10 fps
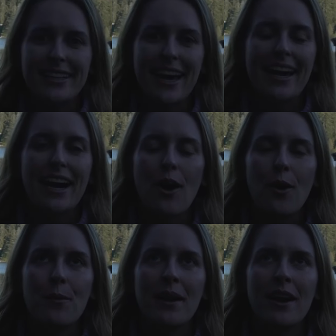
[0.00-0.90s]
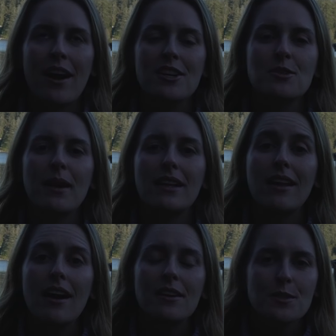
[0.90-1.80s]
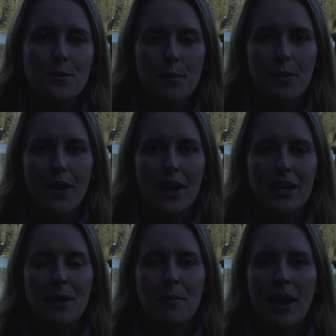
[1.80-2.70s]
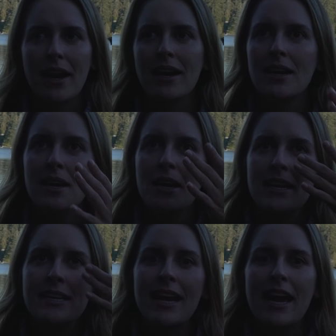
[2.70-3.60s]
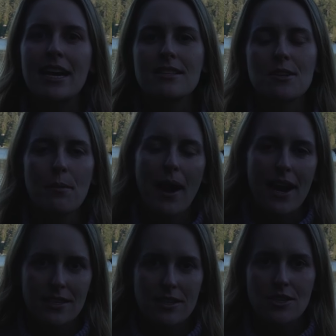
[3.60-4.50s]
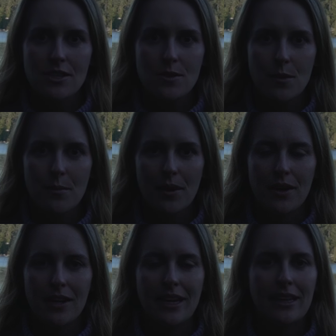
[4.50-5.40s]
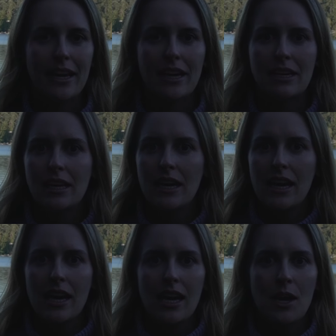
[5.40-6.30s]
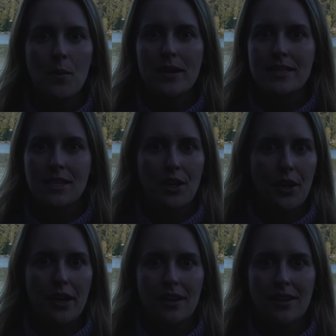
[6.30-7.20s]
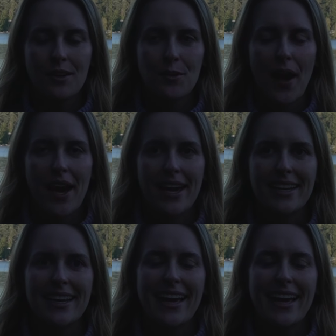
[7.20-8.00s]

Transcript: Like, oh my gosh, my lungs were burning, my nasal passages were burning. Like, it wasn't good, right?